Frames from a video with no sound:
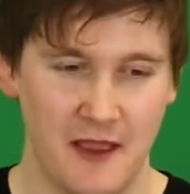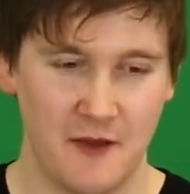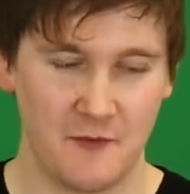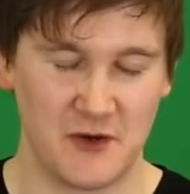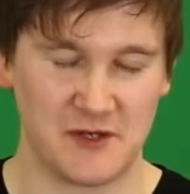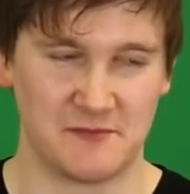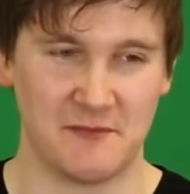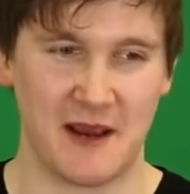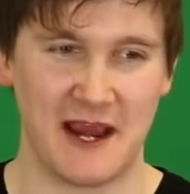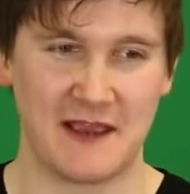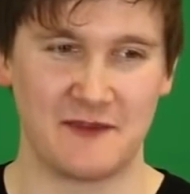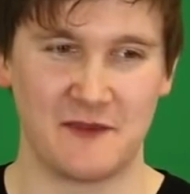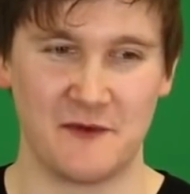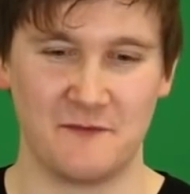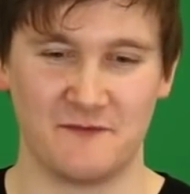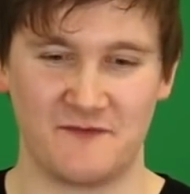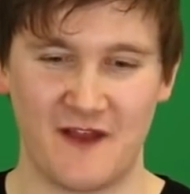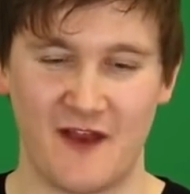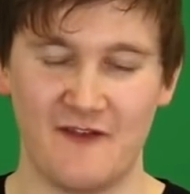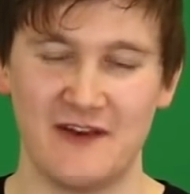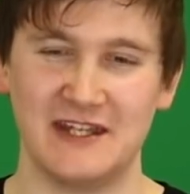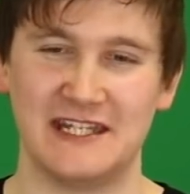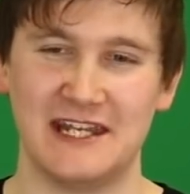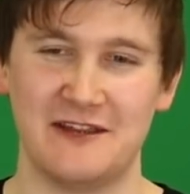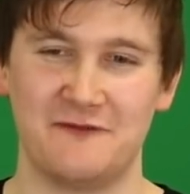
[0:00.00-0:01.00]
which make them
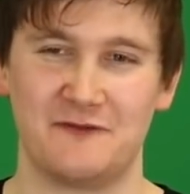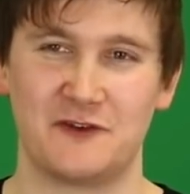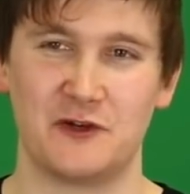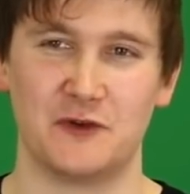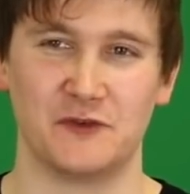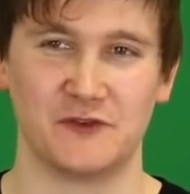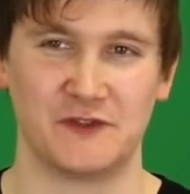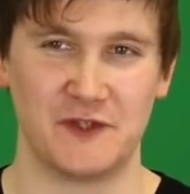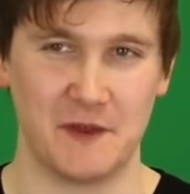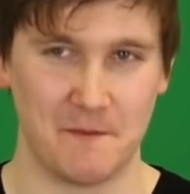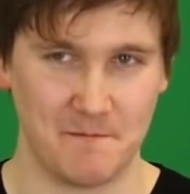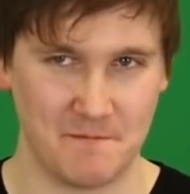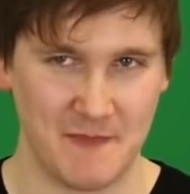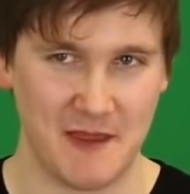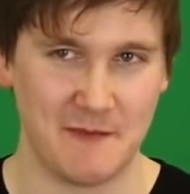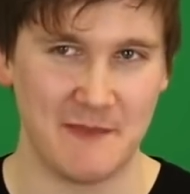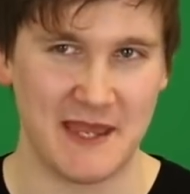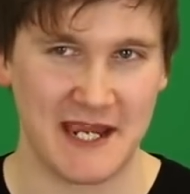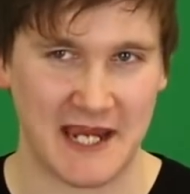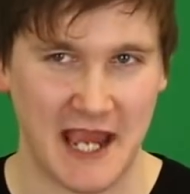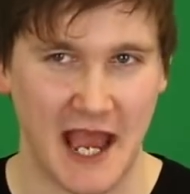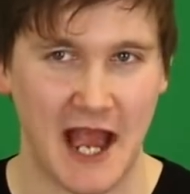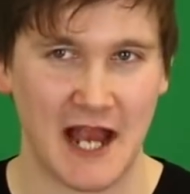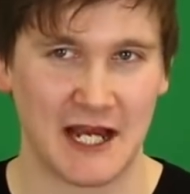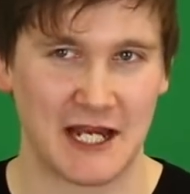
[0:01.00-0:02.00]
very difficult to
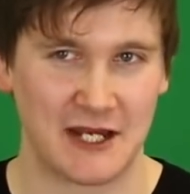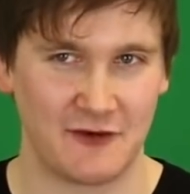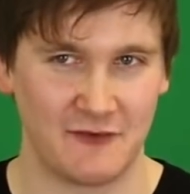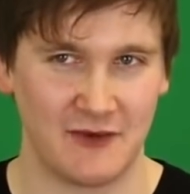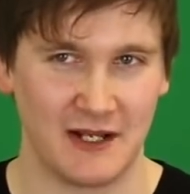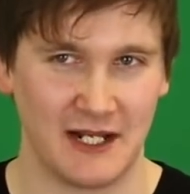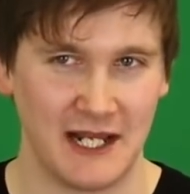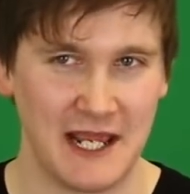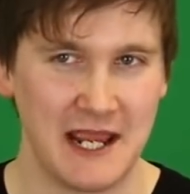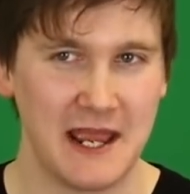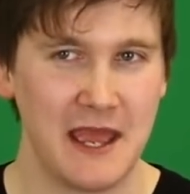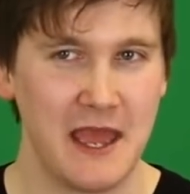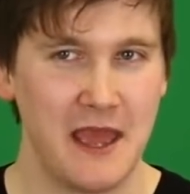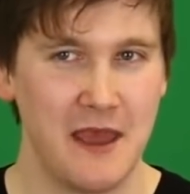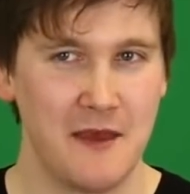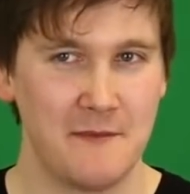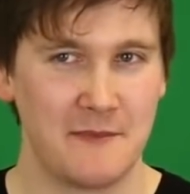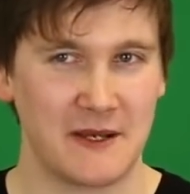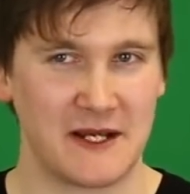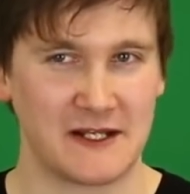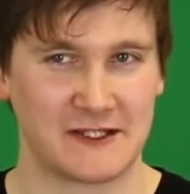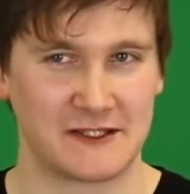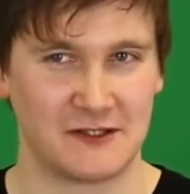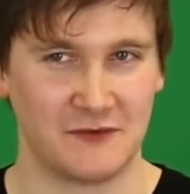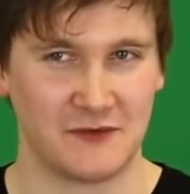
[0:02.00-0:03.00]
mimic accurately,
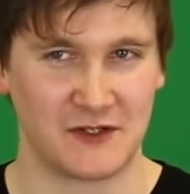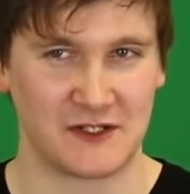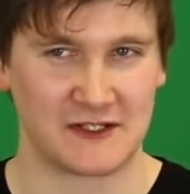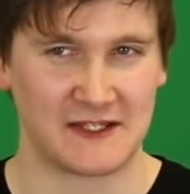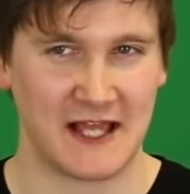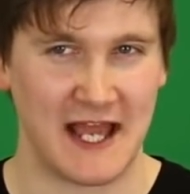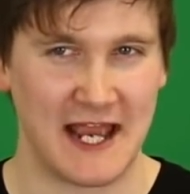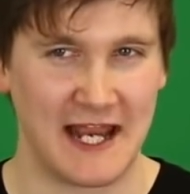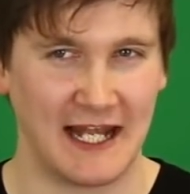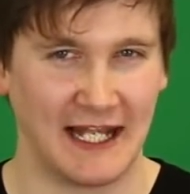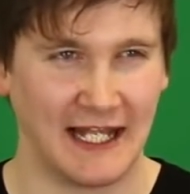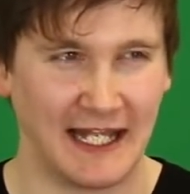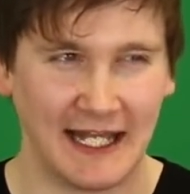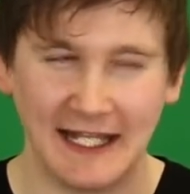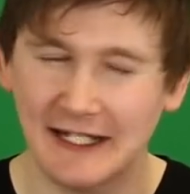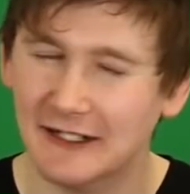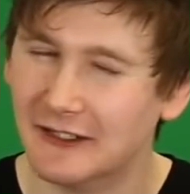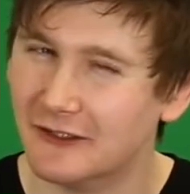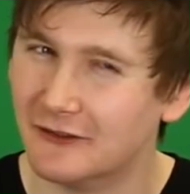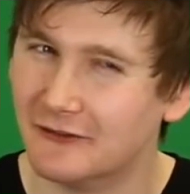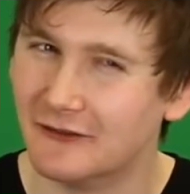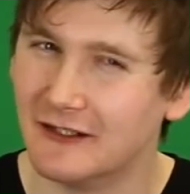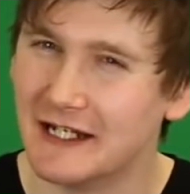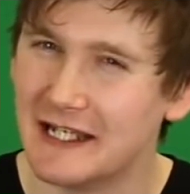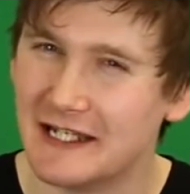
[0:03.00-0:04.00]
because there were just like
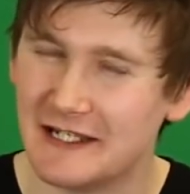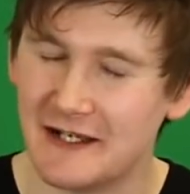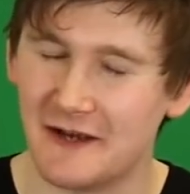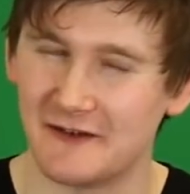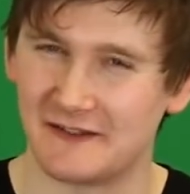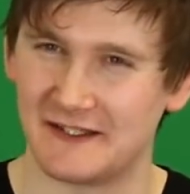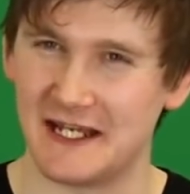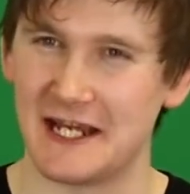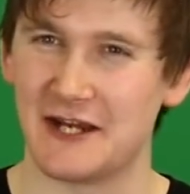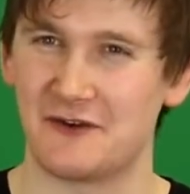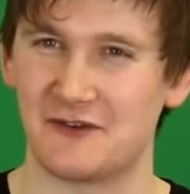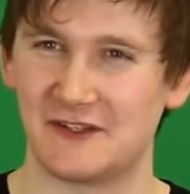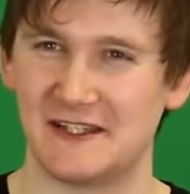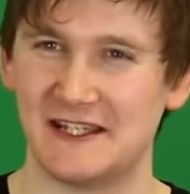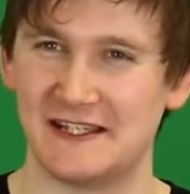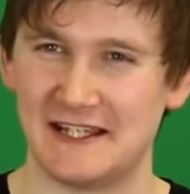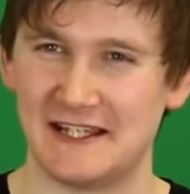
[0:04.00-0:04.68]
little idiosyncrasies